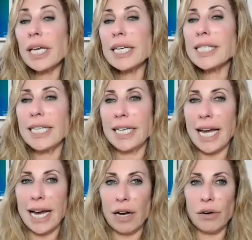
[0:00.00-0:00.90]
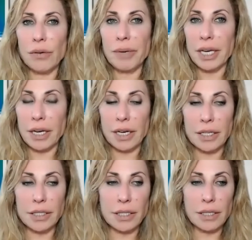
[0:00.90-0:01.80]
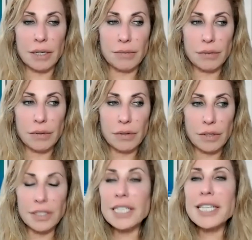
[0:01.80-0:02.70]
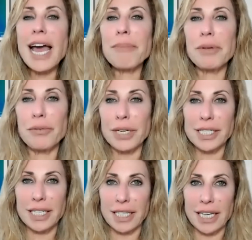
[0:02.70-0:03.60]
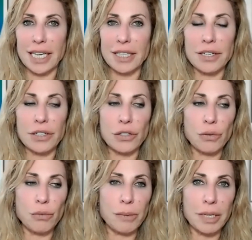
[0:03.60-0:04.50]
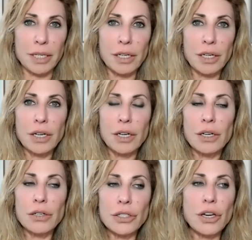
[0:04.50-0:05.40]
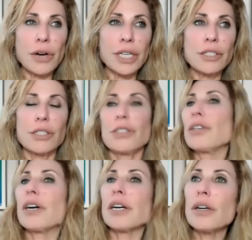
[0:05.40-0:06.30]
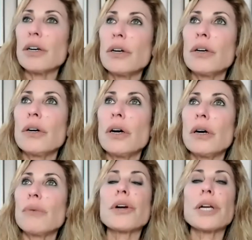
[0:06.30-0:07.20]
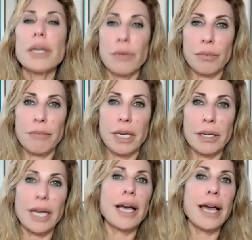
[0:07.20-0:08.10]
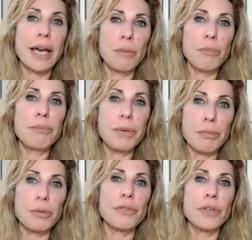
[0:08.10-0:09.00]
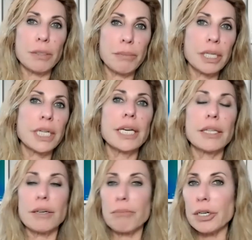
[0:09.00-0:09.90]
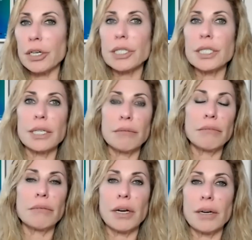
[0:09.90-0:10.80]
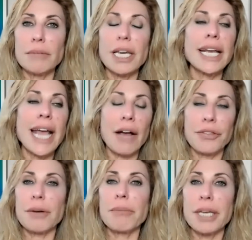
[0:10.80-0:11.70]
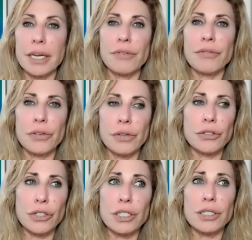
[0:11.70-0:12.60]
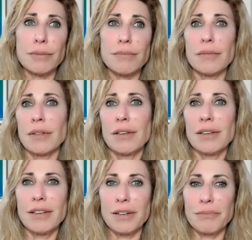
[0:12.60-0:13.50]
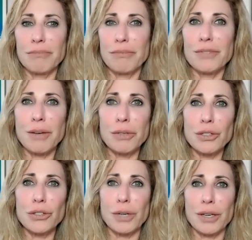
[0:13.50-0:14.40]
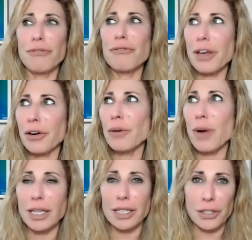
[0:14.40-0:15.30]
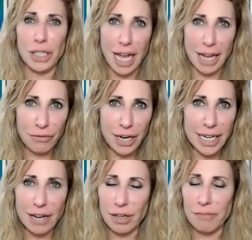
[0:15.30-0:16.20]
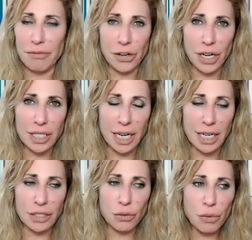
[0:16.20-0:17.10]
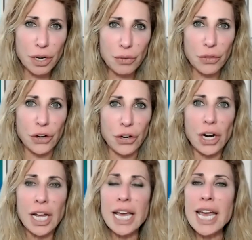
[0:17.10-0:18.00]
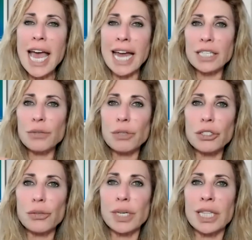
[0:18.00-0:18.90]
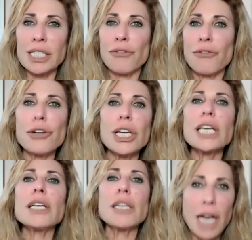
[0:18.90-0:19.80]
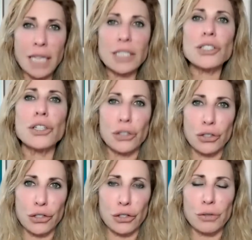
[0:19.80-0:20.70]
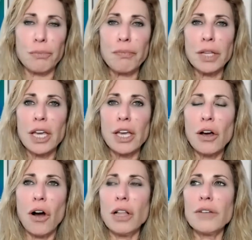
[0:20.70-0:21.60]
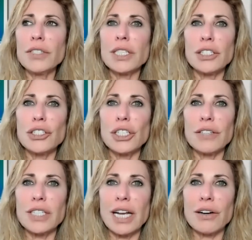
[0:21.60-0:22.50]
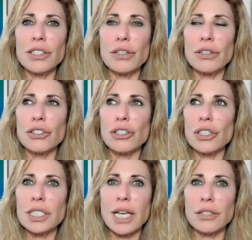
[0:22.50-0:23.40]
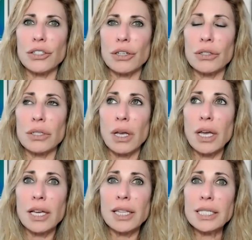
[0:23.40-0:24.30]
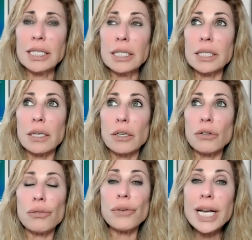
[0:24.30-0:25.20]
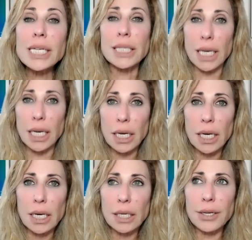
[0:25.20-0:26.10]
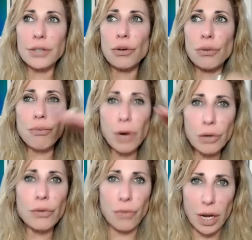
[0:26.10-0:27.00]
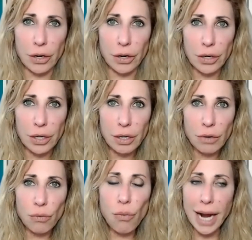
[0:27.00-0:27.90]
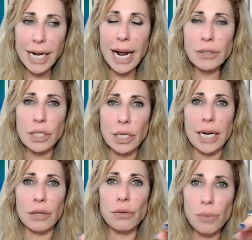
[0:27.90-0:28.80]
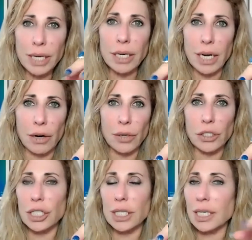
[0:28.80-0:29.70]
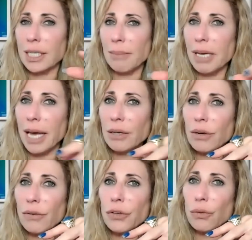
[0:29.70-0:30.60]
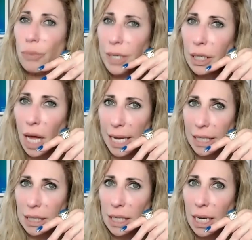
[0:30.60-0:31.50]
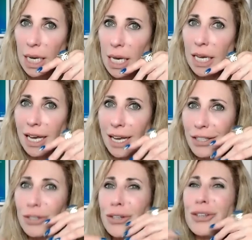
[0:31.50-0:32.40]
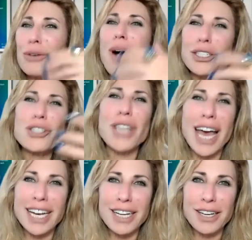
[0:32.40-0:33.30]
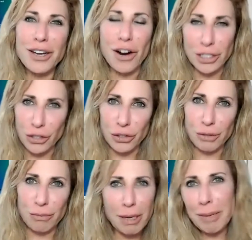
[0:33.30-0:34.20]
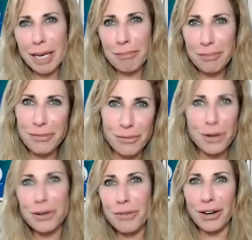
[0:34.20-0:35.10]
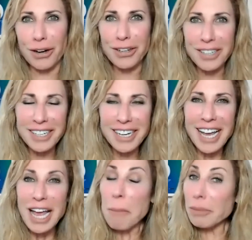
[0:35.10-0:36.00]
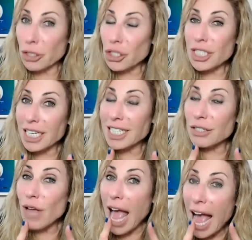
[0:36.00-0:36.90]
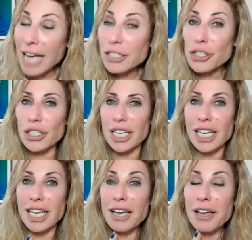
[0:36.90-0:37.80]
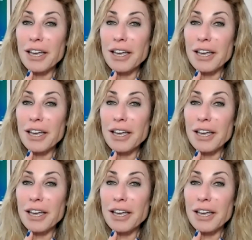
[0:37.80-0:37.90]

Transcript: easy now because this happened recently. There is a woman who's going to start uh, working with me. I, I, help people with visibility in their books and uh, getting out there, being interviewed. And she's, you know, someone who's doing very well in her life right now. And I'm very excited to work with her. And as we're doing this free consult Zoom, all of a sudden she lives in Arizona and she looks out and she goes, This is crazy. There's a road runner right outside of the window. And she said, Debbi, I don't know if you realize, you know, you watch that cartoon, Mimi, Road Runner Right. But she said it's actually,